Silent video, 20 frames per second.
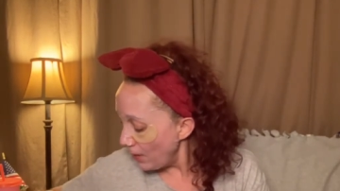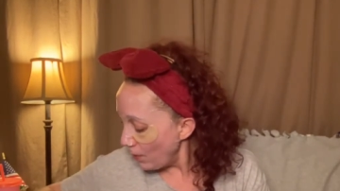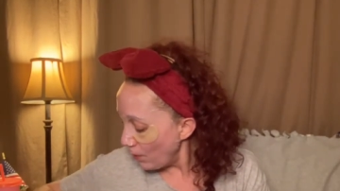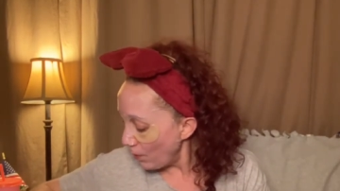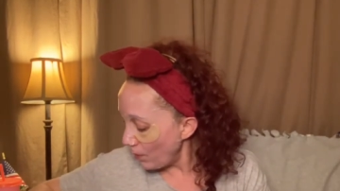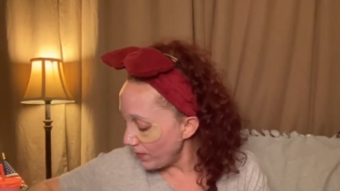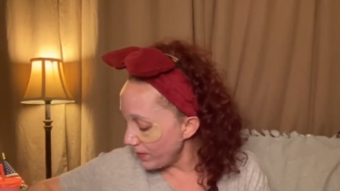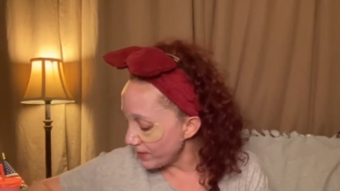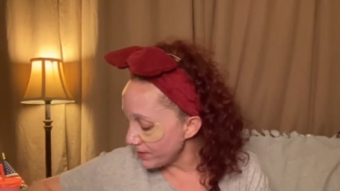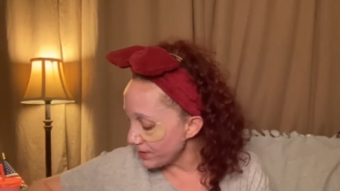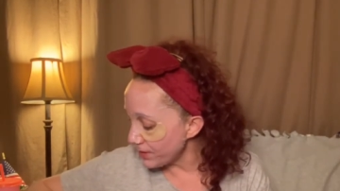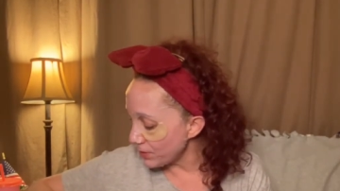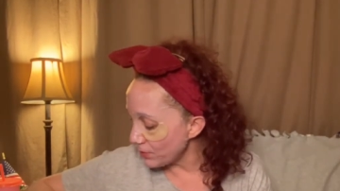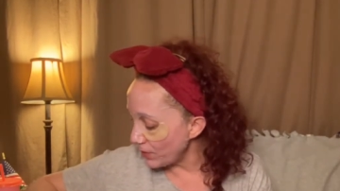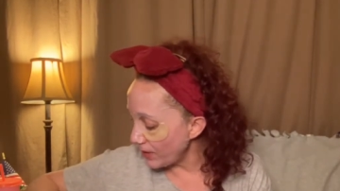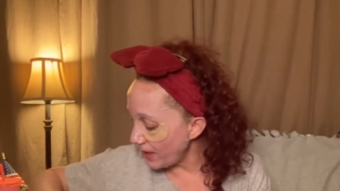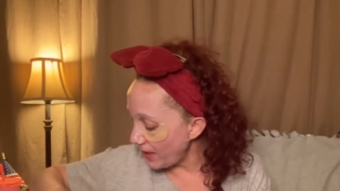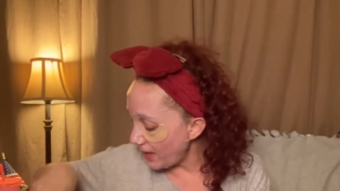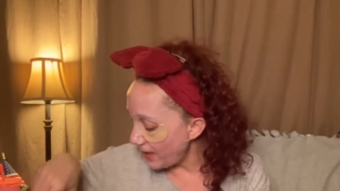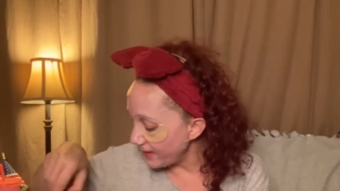What else do we
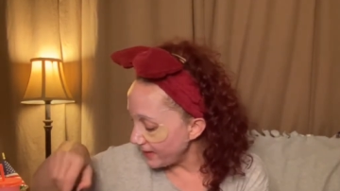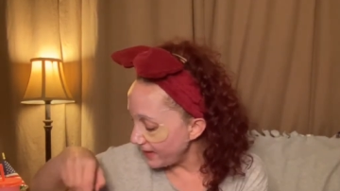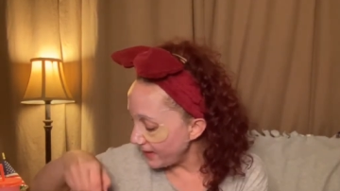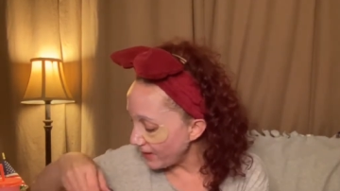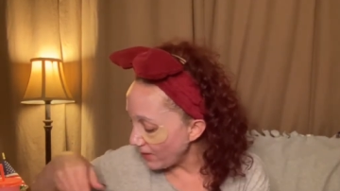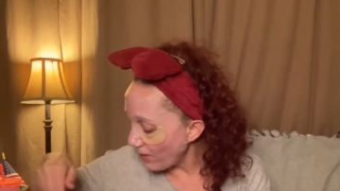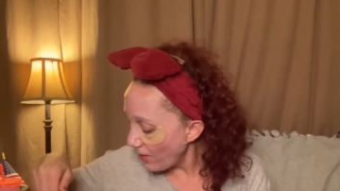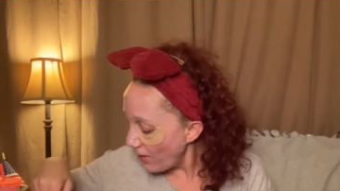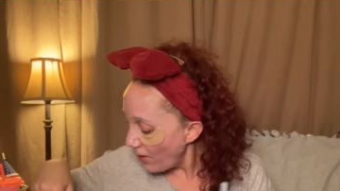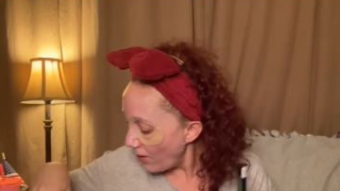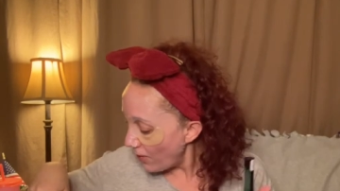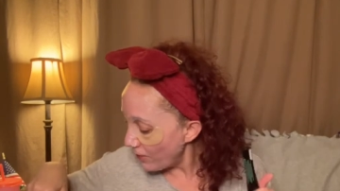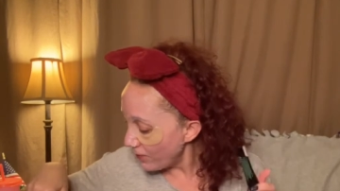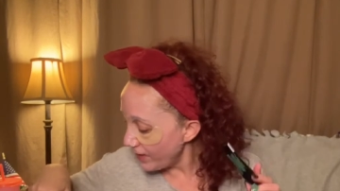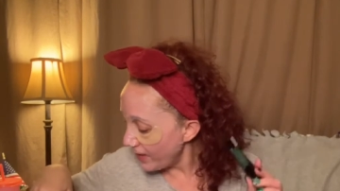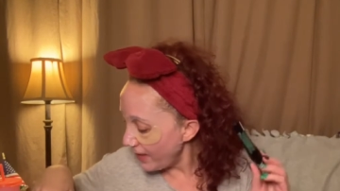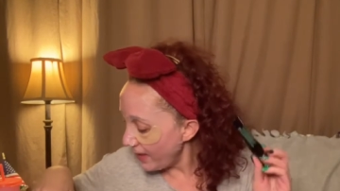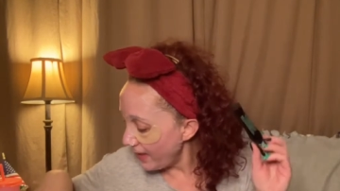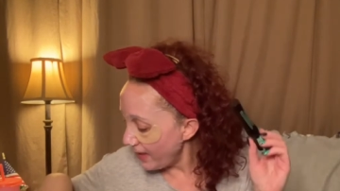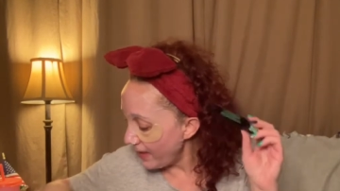got in here? Oh
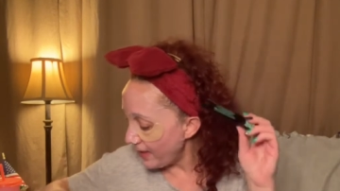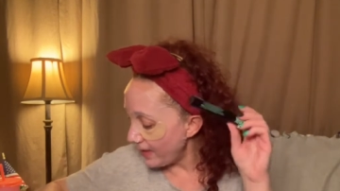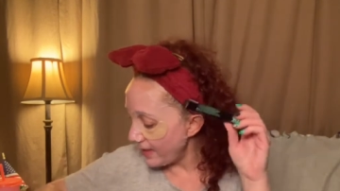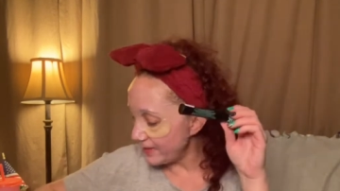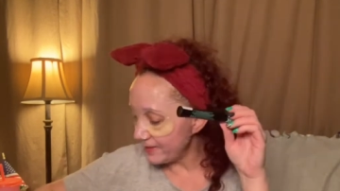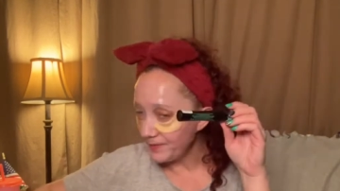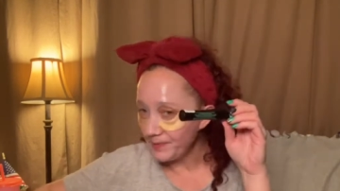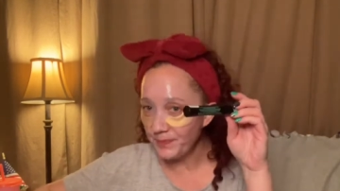yeah,